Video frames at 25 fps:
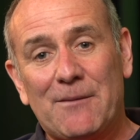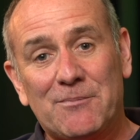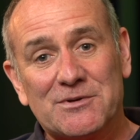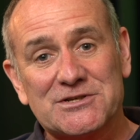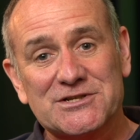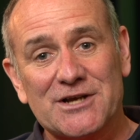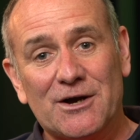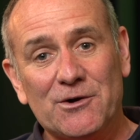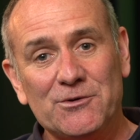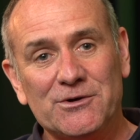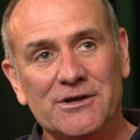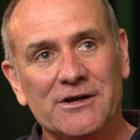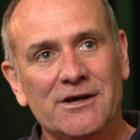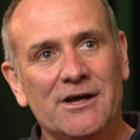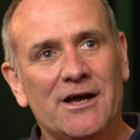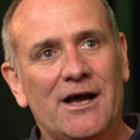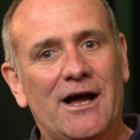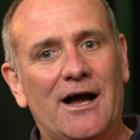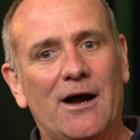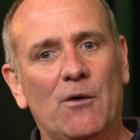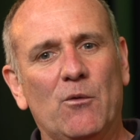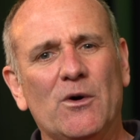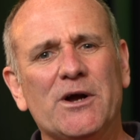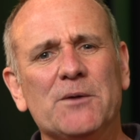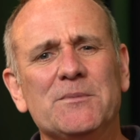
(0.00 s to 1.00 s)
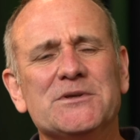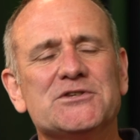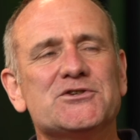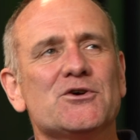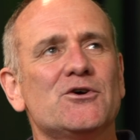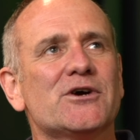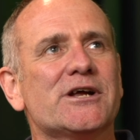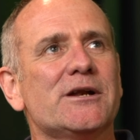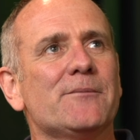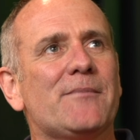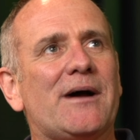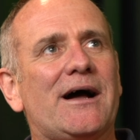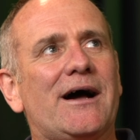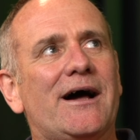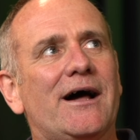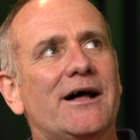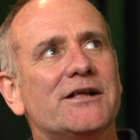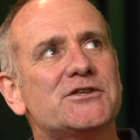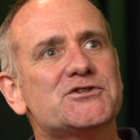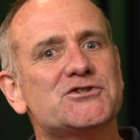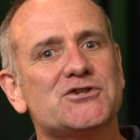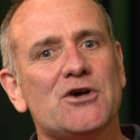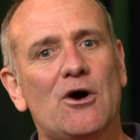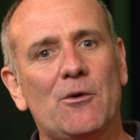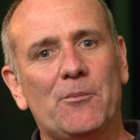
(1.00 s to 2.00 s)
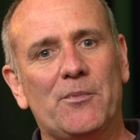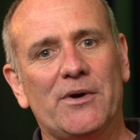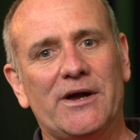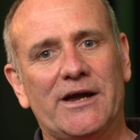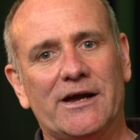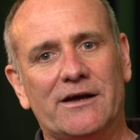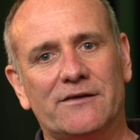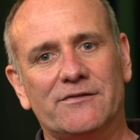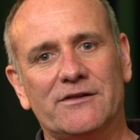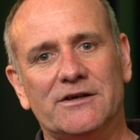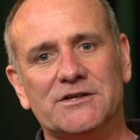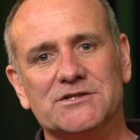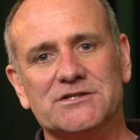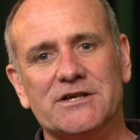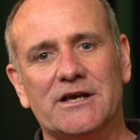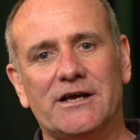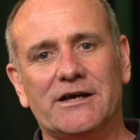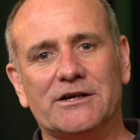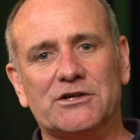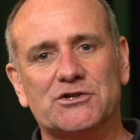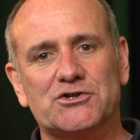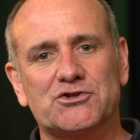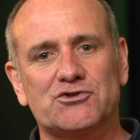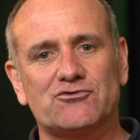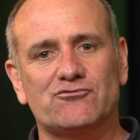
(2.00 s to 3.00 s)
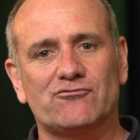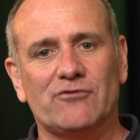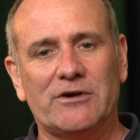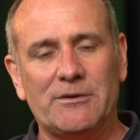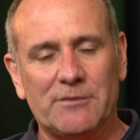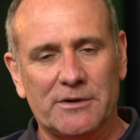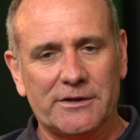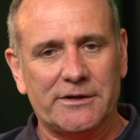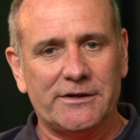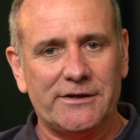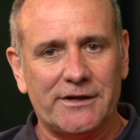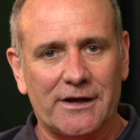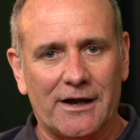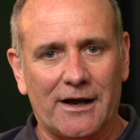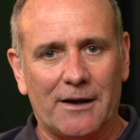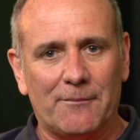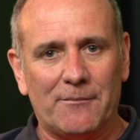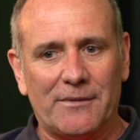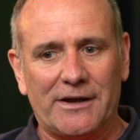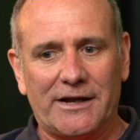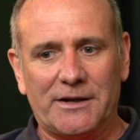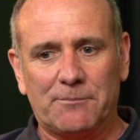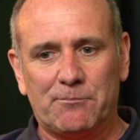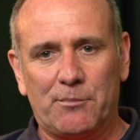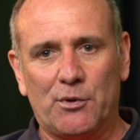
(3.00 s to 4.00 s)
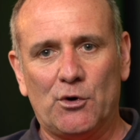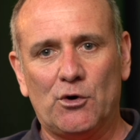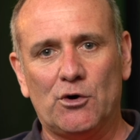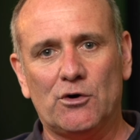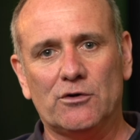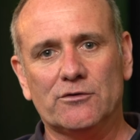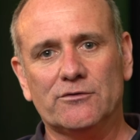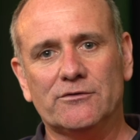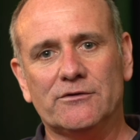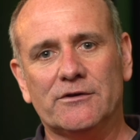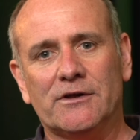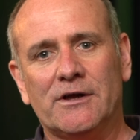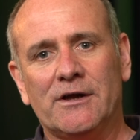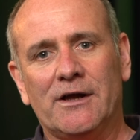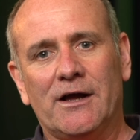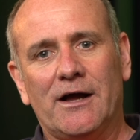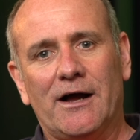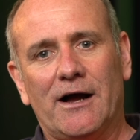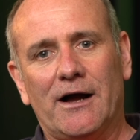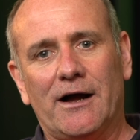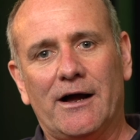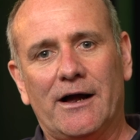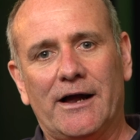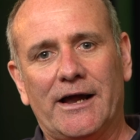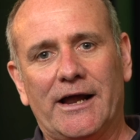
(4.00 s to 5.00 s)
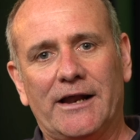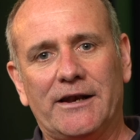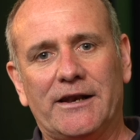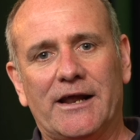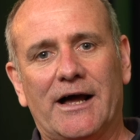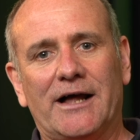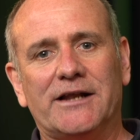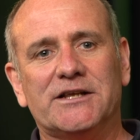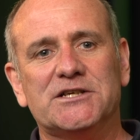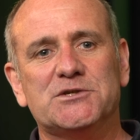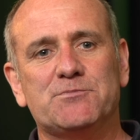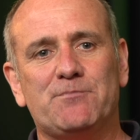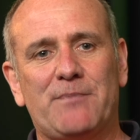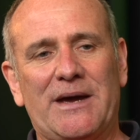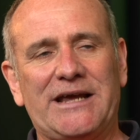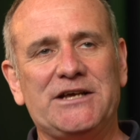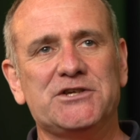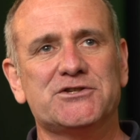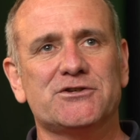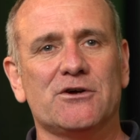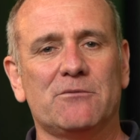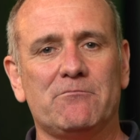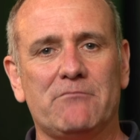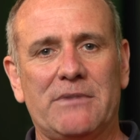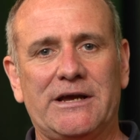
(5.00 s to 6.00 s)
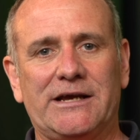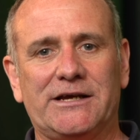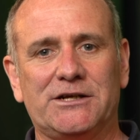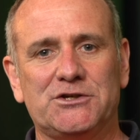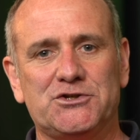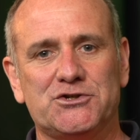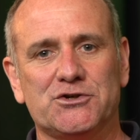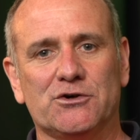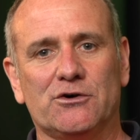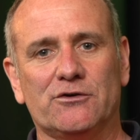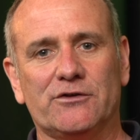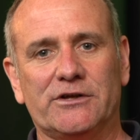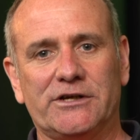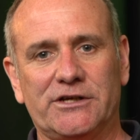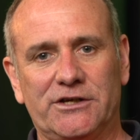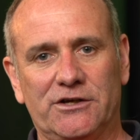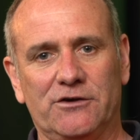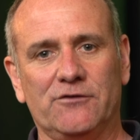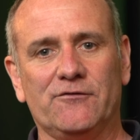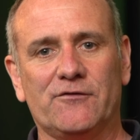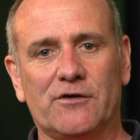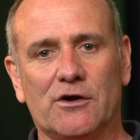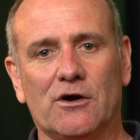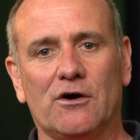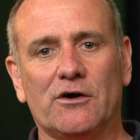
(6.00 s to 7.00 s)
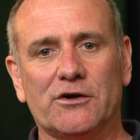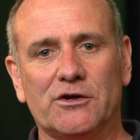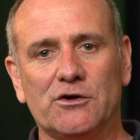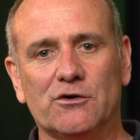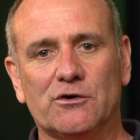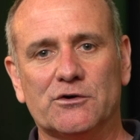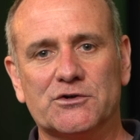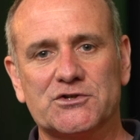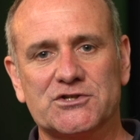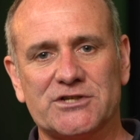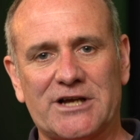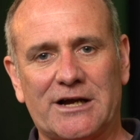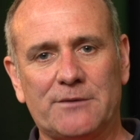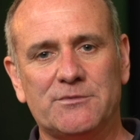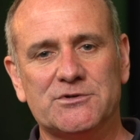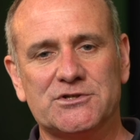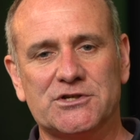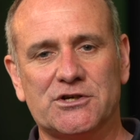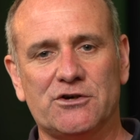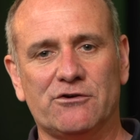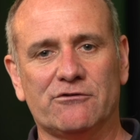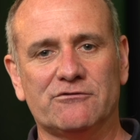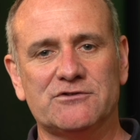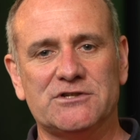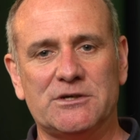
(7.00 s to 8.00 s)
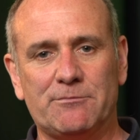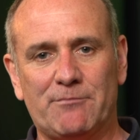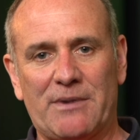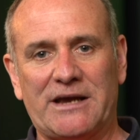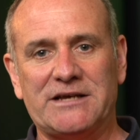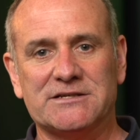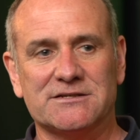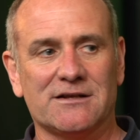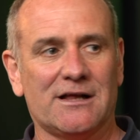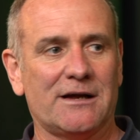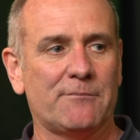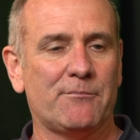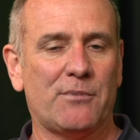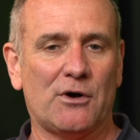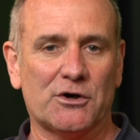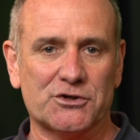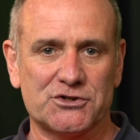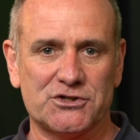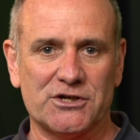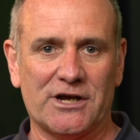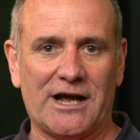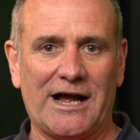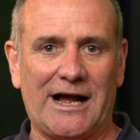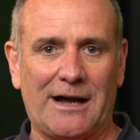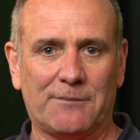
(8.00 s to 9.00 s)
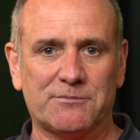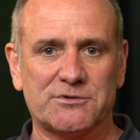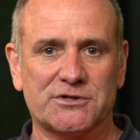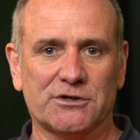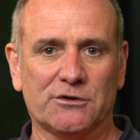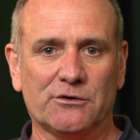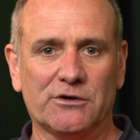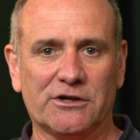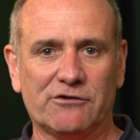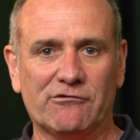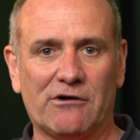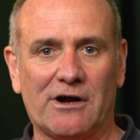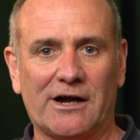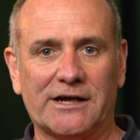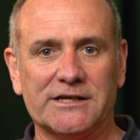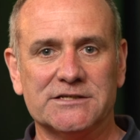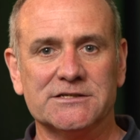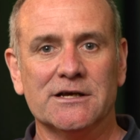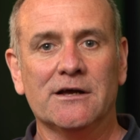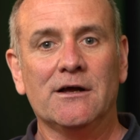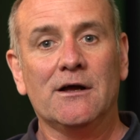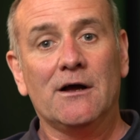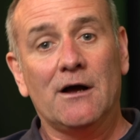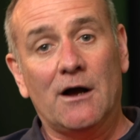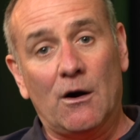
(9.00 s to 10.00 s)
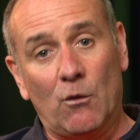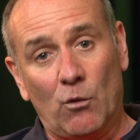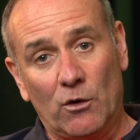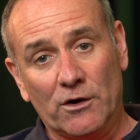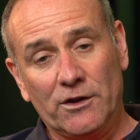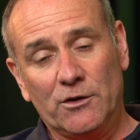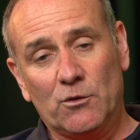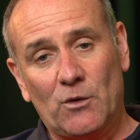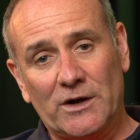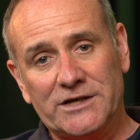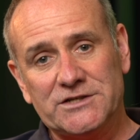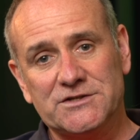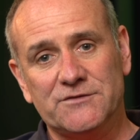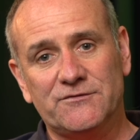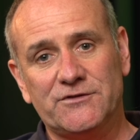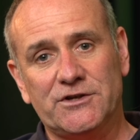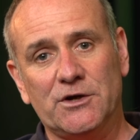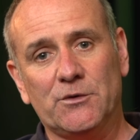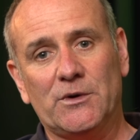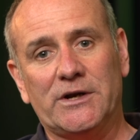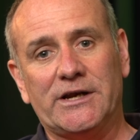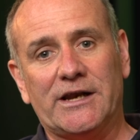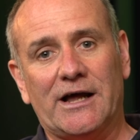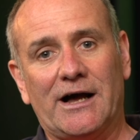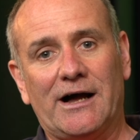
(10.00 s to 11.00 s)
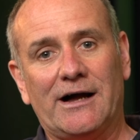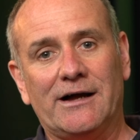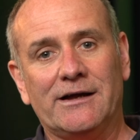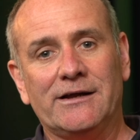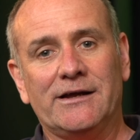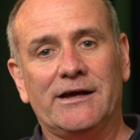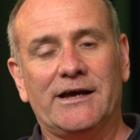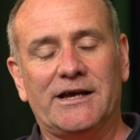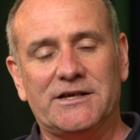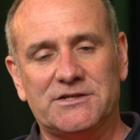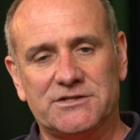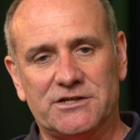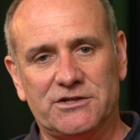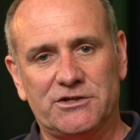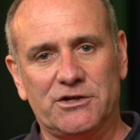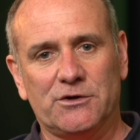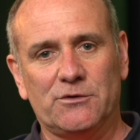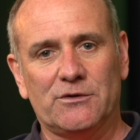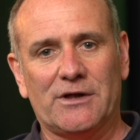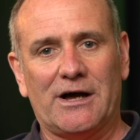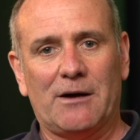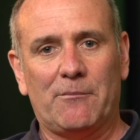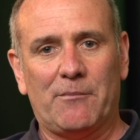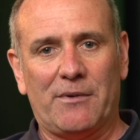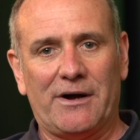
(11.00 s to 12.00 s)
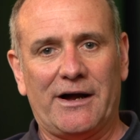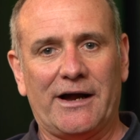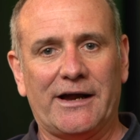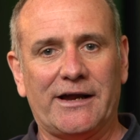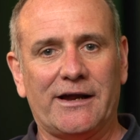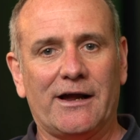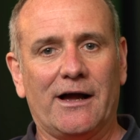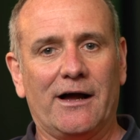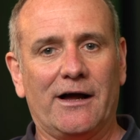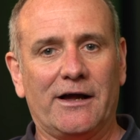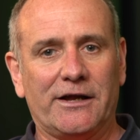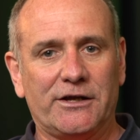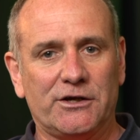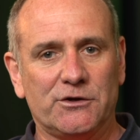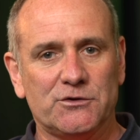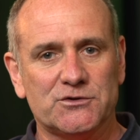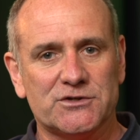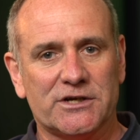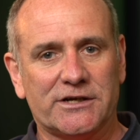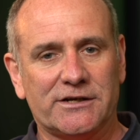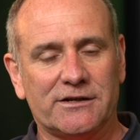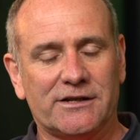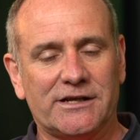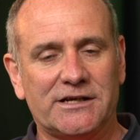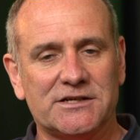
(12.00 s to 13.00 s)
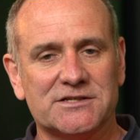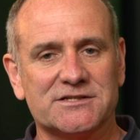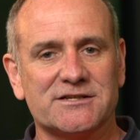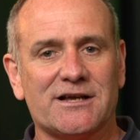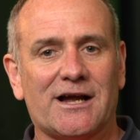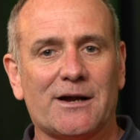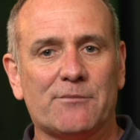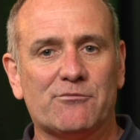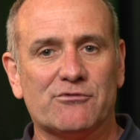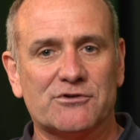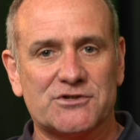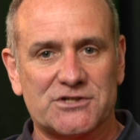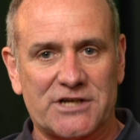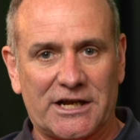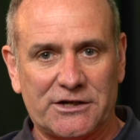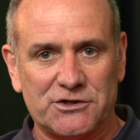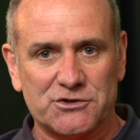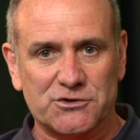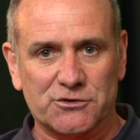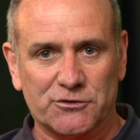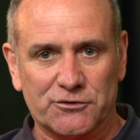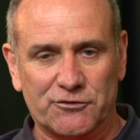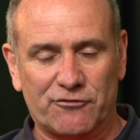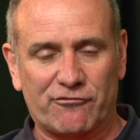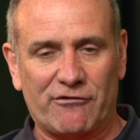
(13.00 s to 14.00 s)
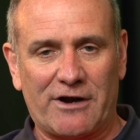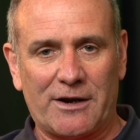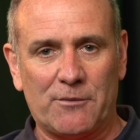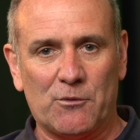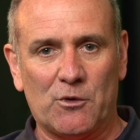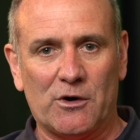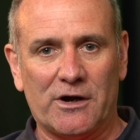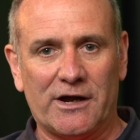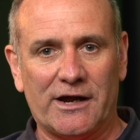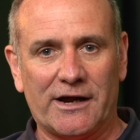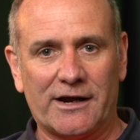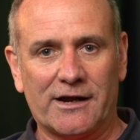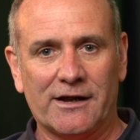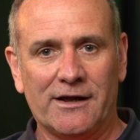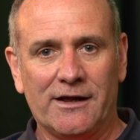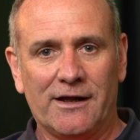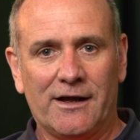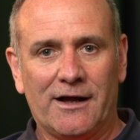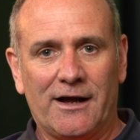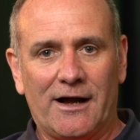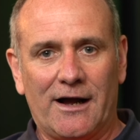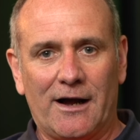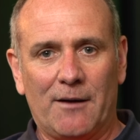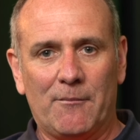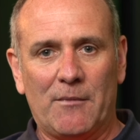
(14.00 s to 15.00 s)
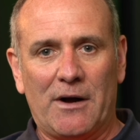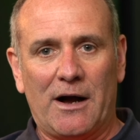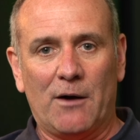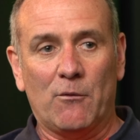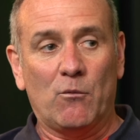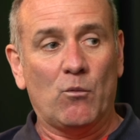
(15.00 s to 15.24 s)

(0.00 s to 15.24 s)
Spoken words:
episode, we're going to be talking about a topic that's extremely important and is based on making sure that you've got your cybersecurity baseline posture absolutely right. And one of the ways of doing that is to do that by using the Cyber Essentials framework. And